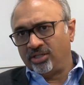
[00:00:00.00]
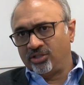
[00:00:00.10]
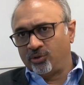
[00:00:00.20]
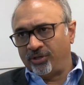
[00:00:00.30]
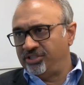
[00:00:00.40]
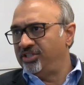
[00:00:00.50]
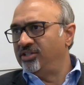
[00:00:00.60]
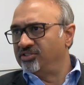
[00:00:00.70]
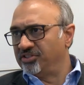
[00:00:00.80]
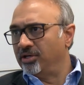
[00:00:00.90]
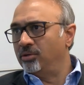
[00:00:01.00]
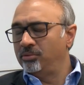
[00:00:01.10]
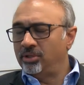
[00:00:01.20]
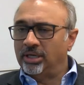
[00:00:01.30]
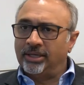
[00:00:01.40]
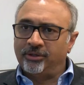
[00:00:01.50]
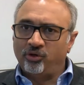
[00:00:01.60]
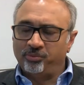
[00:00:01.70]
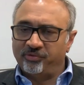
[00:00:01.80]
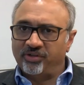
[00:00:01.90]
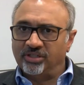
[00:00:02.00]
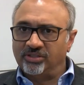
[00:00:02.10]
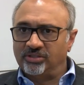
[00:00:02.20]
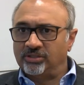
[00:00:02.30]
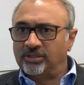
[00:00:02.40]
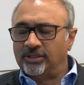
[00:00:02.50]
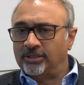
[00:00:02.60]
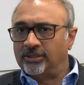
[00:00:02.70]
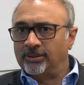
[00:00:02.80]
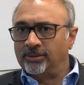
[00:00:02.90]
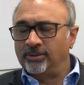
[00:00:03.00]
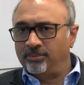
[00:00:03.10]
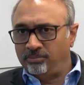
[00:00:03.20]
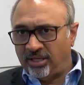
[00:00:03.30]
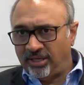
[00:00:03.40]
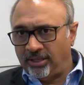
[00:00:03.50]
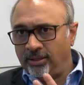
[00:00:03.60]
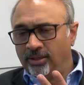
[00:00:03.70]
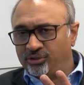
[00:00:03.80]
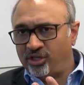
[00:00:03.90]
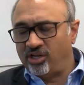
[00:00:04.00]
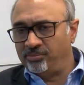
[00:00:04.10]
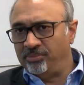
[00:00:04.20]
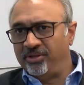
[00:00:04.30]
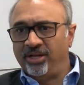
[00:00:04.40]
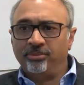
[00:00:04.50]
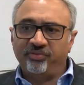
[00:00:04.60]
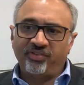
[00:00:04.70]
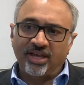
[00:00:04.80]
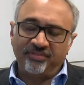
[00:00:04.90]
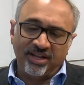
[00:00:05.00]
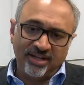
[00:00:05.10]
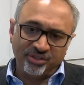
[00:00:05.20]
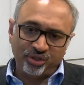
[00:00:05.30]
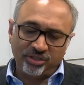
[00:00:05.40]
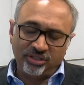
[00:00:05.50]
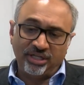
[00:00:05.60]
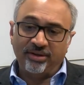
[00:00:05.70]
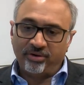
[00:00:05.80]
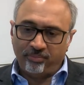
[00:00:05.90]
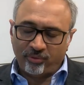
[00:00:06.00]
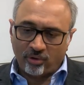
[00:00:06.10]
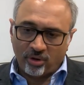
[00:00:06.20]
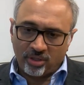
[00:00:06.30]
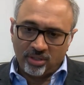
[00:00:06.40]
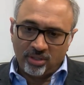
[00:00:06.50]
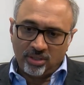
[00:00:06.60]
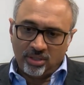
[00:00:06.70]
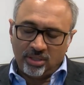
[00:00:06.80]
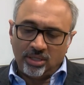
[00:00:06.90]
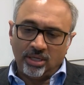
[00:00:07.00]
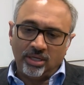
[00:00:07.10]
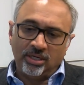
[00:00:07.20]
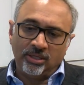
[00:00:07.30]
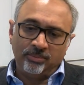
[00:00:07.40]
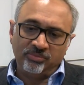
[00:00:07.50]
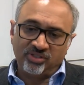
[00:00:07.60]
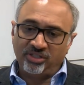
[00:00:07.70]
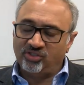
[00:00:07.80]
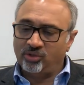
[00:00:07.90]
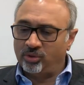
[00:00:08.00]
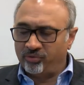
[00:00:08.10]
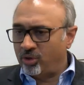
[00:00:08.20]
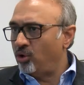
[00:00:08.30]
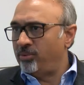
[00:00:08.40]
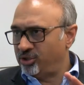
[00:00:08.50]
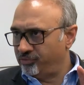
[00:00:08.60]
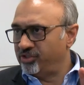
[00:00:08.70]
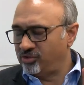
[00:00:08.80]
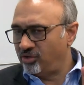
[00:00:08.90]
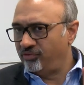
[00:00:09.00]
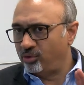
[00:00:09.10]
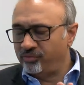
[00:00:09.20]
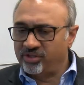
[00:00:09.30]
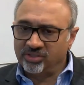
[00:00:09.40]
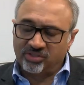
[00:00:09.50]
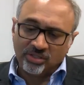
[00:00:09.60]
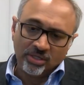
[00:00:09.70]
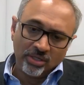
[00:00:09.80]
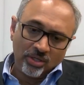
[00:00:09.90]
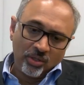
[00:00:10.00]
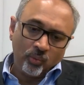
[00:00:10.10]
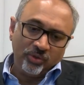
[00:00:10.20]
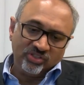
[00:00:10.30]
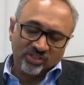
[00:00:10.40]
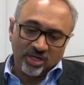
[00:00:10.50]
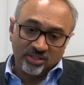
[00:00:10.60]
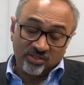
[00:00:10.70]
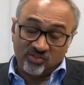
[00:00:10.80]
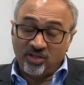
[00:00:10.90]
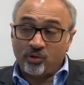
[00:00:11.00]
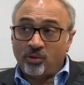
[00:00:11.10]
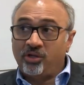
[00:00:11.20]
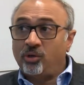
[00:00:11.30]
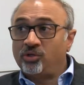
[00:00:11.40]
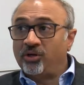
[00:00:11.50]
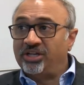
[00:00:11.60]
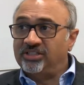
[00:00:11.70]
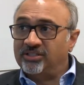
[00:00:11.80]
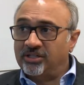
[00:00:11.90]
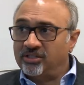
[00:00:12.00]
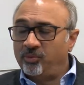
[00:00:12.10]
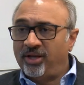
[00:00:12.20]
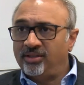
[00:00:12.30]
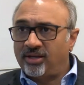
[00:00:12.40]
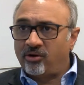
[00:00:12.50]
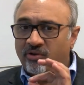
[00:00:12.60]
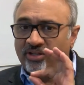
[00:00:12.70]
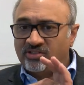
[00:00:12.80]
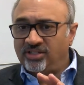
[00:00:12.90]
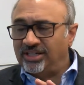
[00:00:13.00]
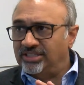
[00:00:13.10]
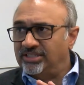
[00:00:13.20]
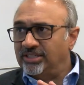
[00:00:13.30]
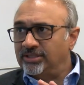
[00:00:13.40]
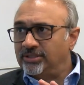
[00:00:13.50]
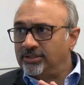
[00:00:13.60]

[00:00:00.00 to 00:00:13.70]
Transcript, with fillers: 20 years ago, a group of us, me, a gentleman by the name of Kevin Ashton, David Brock, Sonny Su, there were a whole bunch of us, 3 or 4 of us. We started this thing called the Auto ID Center, and we had the crazy idea